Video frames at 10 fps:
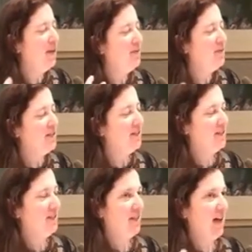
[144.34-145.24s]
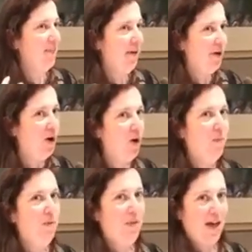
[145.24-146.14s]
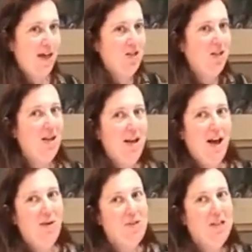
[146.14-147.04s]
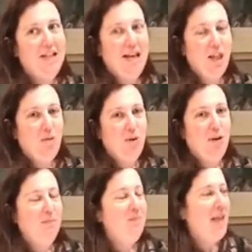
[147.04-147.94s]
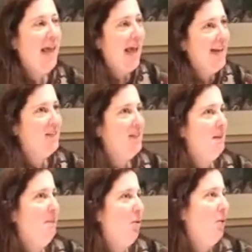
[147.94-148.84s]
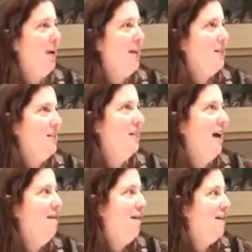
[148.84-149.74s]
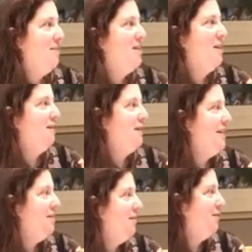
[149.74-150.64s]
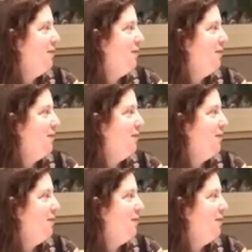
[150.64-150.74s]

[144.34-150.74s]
that it was going to stop. I would hope that I was going to get through it. And at some point, I found myself in a hearing